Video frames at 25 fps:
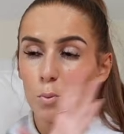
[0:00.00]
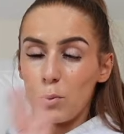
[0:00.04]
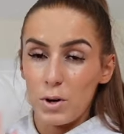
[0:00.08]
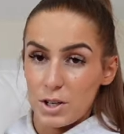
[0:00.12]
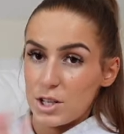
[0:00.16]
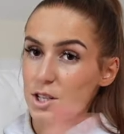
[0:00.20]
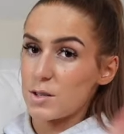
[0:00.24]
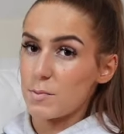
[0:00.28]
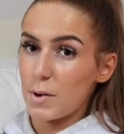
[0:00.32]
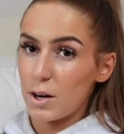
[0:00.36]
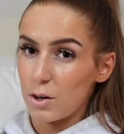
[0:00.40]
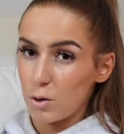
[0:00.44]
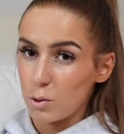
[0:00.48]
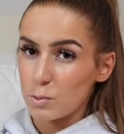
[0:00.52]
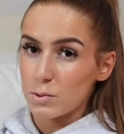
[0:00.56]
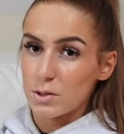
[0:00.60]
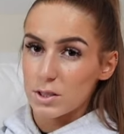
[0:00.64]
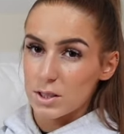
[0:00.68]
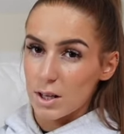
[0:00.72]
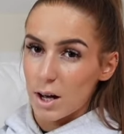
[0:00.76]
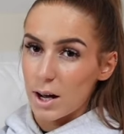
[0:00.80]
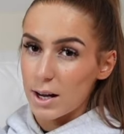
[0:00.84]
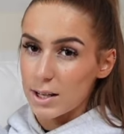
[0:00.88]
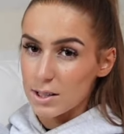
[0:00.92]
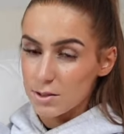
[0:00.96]
which is my normal
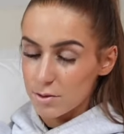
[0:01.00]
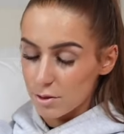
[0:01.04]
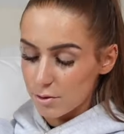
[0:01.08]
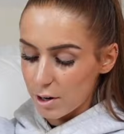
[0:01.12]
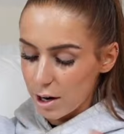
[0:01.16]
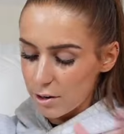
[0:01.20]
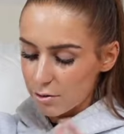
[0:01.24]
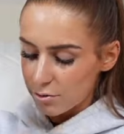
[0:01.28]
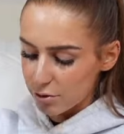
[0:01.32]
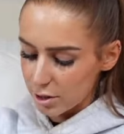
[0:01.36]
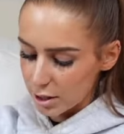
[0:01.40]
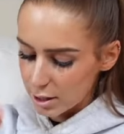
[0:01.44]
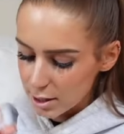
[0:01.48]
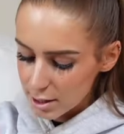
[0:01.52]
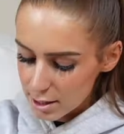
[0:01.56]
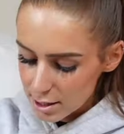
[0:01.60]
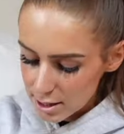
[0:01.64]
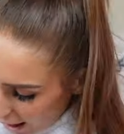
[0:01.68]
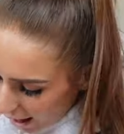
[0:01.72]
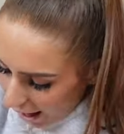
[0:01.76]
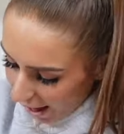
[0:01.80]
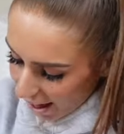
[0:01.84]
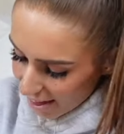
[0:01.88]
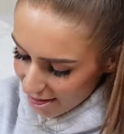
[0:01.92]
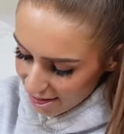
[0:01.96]
size for reference.
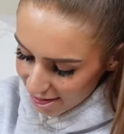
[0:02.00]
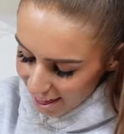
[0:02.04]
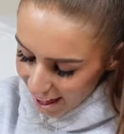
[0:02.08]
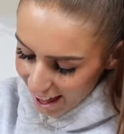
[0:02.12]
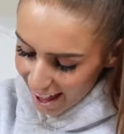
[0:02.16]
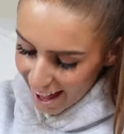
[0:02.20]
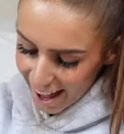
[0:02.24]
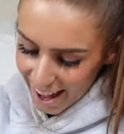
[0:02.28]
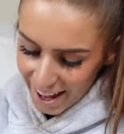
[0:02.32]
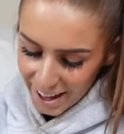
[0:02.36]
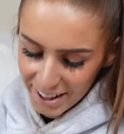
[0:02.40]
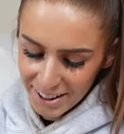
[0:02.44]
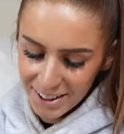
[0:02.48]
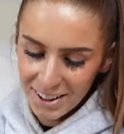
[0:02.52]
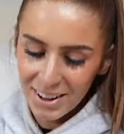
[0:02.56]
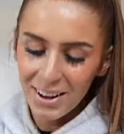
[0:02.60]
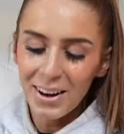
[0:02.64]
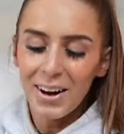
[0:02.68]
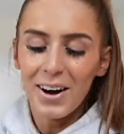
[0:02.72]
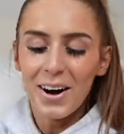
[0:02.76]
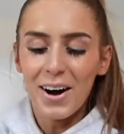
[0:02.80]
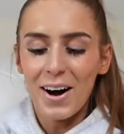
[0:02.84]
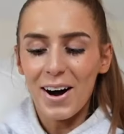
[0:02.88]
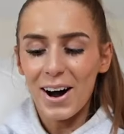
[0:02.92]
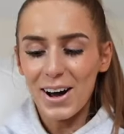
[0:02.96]
And then
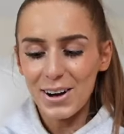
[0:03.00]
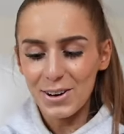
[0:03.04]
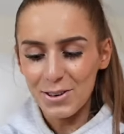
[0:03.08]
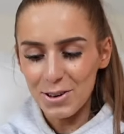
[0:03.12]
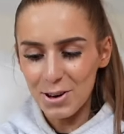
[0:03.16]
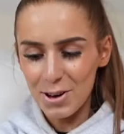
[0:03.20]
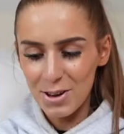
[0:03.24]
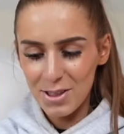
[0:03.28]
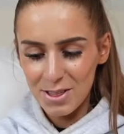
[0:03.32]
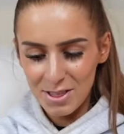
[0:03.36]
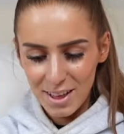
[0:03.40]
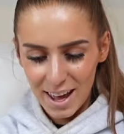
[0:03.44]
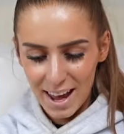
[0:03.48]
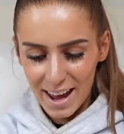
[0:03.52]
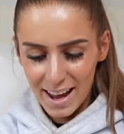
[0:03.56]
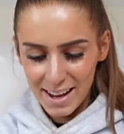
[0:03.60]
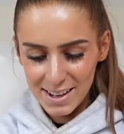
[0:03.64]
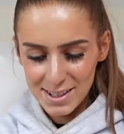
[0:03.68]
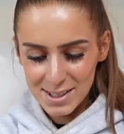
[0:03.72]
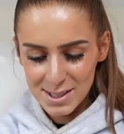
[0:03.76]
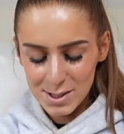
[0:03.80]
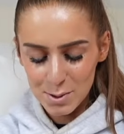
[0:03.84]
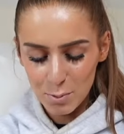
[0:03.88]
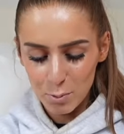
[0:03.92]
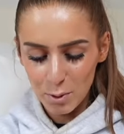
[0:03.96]
I got
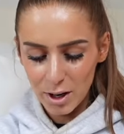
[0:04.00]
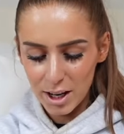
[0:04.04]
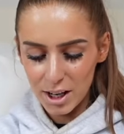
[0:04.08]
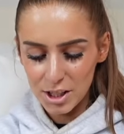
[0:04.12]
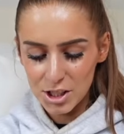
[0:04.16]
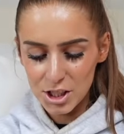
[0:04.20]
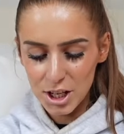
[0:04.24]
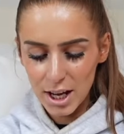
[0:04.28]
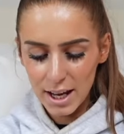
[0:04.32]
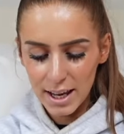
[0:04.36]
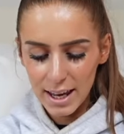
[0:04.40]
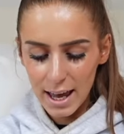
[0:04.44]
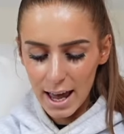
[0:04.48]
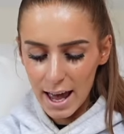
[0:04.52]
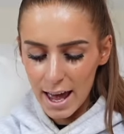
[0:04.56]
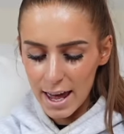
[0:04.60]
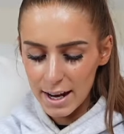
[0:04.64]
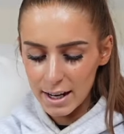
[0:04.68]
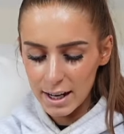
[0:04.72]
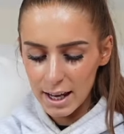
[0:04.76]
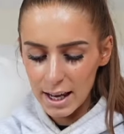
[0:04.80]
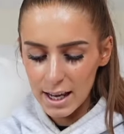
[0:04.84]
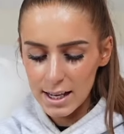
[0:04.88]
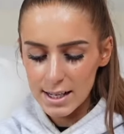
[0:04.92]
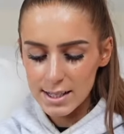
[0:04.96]
this, which
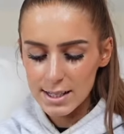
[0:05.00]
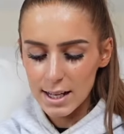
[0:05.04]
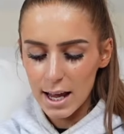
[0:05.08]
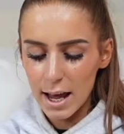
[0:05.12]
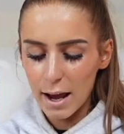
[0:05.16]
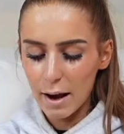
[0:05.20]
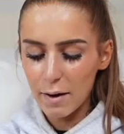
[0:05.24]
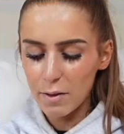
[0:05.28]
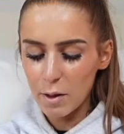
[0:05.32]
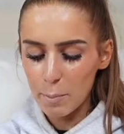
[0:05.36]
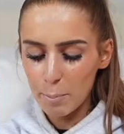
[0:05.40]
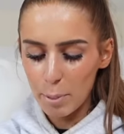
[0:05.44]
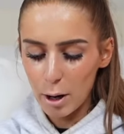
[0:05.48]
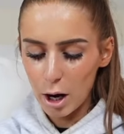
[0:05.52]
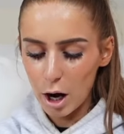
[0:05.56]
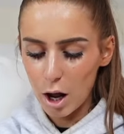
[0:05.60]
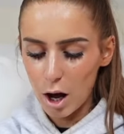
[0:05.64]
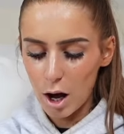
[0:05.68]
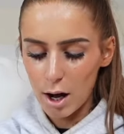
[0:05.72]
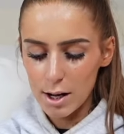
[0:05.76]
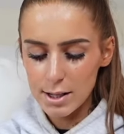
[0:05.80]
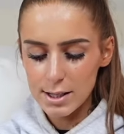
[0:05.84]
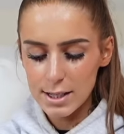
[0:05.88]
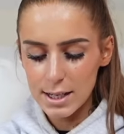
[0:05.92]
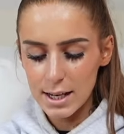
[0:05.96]
again is like the
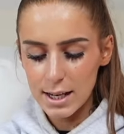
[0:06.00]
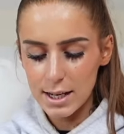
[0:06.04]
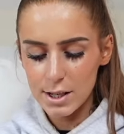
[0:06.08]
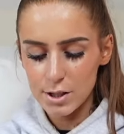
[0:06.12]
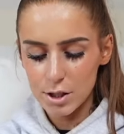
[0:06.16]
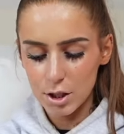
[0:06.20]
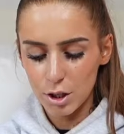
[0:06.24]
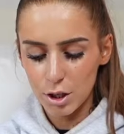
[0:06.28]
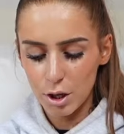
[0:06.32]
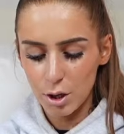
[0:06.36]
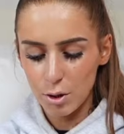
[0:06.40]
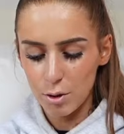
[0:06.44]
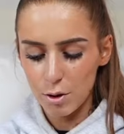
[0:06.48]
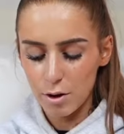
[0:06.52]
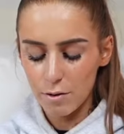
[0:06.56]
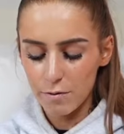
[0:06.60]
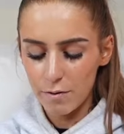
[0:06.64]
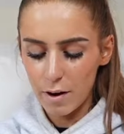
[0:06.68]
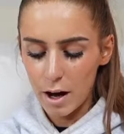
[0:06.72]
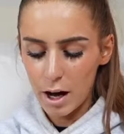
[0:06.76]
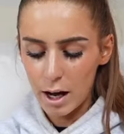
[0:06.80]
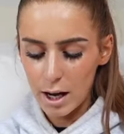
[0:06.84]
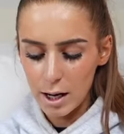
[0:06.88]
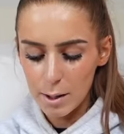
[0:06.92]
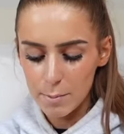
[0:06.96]
Pilates yoga
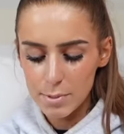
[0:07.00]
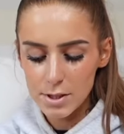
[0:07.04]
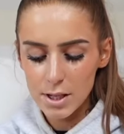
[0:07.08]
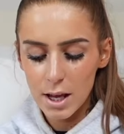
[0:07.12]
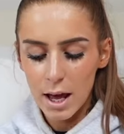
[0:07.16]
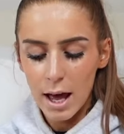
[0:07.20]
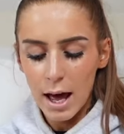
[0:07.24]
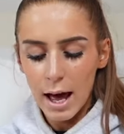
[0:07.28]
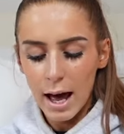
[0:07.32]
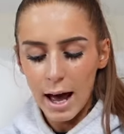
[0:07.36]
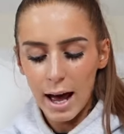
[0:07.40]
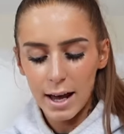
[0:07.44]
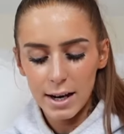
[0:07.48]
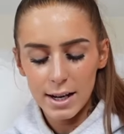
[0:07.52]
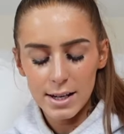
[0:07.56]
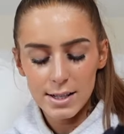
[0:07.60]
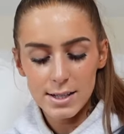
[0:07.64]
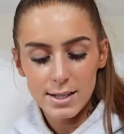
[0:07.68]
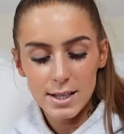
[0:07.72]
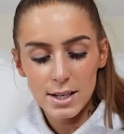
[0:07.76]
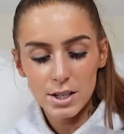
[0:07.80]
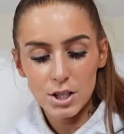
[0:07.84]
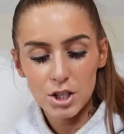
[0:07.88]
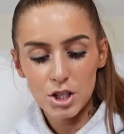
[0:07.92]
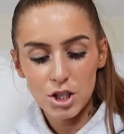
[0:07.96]
vibe. And it's
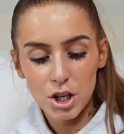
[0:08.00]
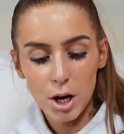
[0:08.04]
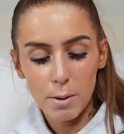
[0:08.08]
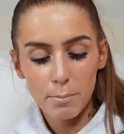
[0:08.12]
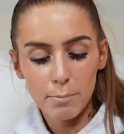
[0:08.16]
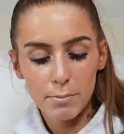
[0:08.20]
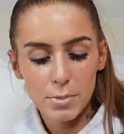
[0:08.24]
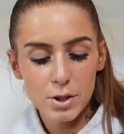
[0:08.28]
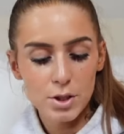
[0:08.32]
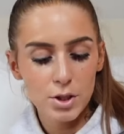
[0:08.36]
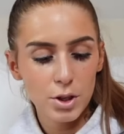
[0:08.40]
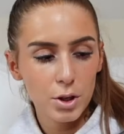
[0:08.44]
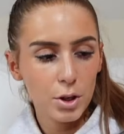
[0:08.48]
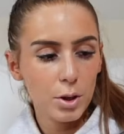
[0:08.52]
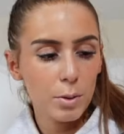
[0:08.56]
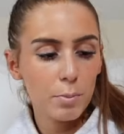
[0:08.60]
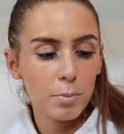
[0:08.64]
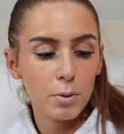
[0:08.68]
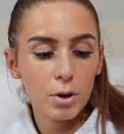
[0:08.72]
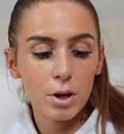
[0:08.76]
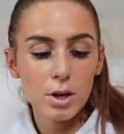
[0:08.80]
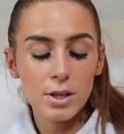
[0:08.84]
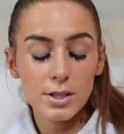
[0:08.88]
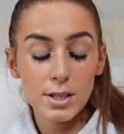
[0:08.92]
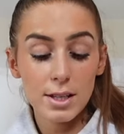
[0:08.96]
this jumpsuit
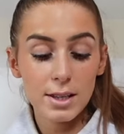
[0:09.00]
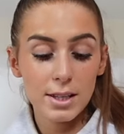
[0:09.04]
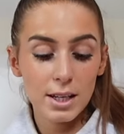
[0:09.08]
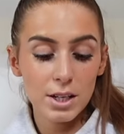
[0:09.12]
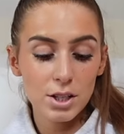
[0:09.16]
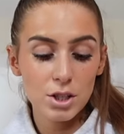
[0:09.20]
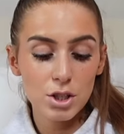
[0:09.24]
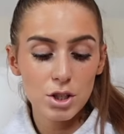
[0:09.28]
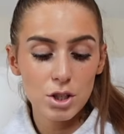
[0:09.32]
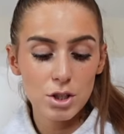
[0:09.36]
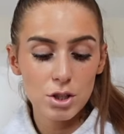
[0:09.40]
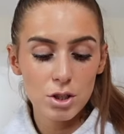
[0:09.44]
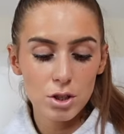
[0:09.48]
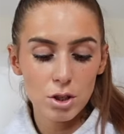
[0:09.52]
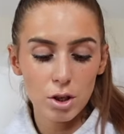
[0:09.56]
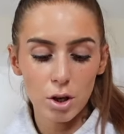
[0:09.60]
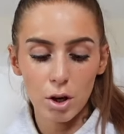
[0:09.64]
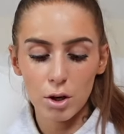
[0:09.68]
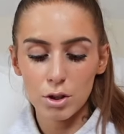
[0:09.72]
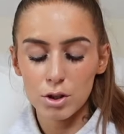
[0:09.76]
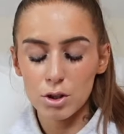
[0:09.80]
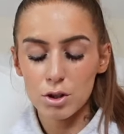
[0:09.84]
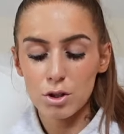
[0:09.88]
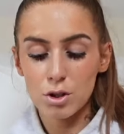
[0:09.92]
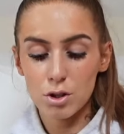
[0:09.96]
because this just
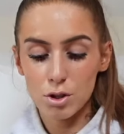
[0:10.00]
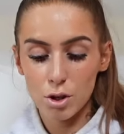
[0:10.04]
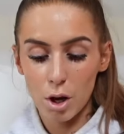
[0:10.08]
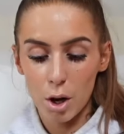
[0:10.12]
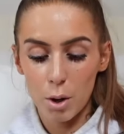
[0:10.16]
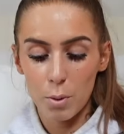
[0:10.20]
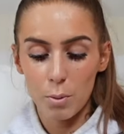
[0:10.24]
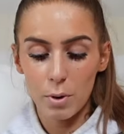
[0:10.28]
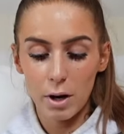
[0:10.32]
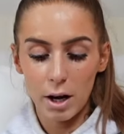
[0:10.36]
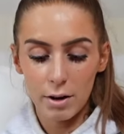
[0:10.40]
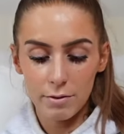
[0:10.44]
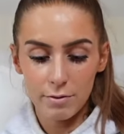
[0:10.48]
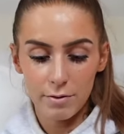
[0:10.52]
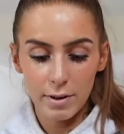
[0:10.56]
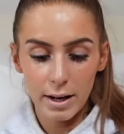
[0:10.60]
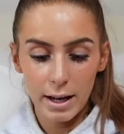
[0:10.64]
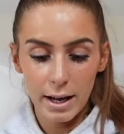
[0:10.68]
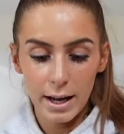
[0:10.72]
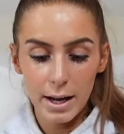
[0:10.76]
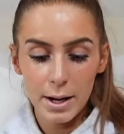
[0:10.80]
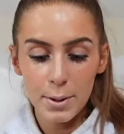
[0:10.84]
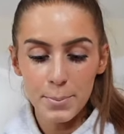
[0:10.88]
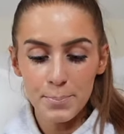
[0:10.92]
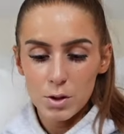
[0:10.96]
looked so
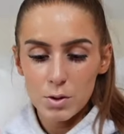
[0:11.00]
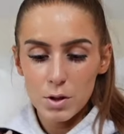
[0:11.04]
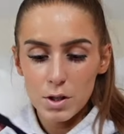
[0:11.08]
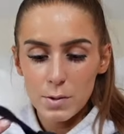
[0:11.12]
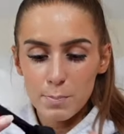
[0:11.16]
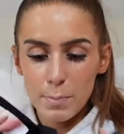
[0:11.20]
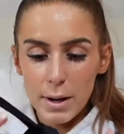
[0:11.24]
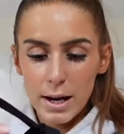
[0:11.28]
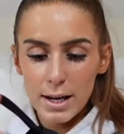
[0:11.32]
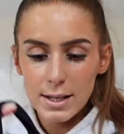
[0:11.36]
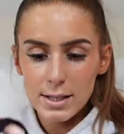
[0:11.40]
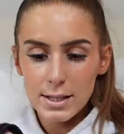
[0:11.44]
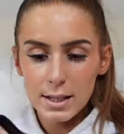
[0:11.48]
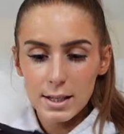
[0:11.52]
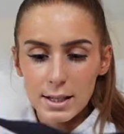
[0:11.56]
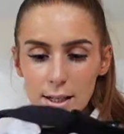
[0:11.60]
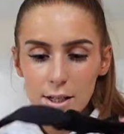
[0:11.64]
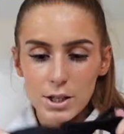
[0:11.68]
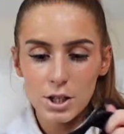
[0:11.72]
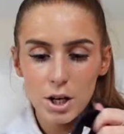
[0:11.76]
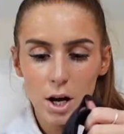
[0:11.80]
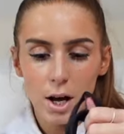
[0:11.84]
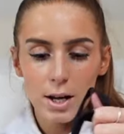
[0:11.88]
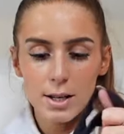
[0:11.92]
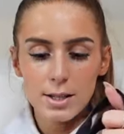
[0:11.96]
lovely. So it's basically
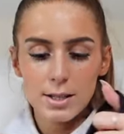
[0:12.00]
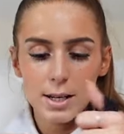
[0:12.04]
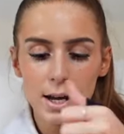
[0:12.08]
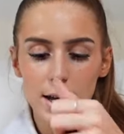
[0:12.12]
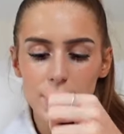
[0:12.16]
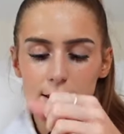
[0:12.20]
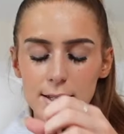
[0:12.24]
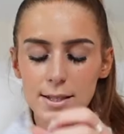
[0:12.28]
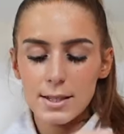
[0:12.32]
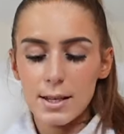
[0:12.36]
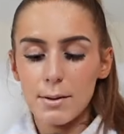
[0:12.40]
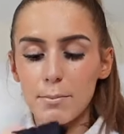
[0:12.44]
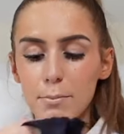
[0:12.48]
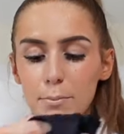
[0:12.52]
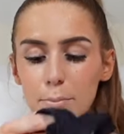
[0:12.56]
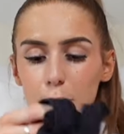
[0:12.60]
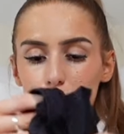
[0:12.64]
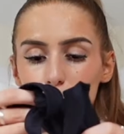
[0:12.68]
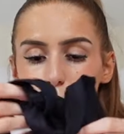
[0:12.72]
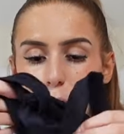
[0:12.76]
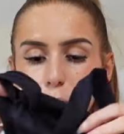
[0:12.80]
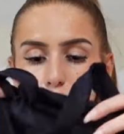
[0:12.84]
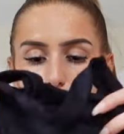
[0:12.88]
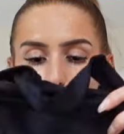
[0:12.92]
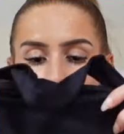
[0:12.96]
just a
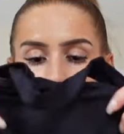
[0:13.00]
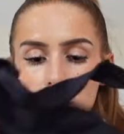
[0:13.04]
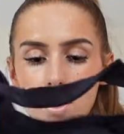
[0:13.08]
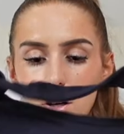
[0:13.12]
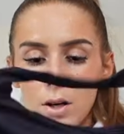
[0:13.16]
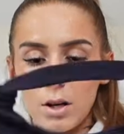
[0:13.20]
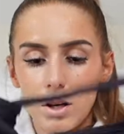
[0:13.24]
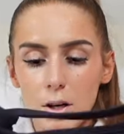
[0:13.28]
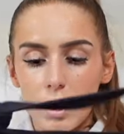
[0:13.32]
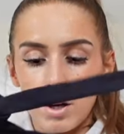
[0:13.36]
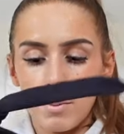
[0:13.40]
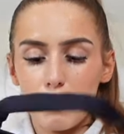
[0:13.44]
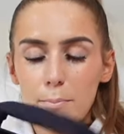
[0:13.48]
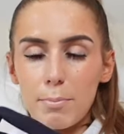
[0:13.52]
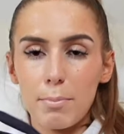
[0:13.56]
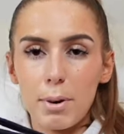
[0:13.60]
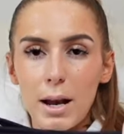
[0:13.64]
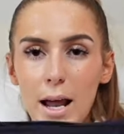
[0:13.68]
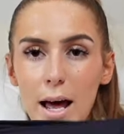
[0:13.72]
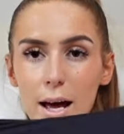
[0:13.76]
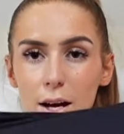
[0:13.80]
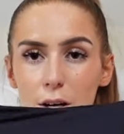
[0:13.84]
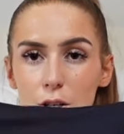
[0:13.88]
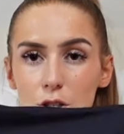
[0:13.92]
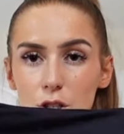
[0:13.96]
simple
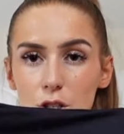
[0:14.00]
black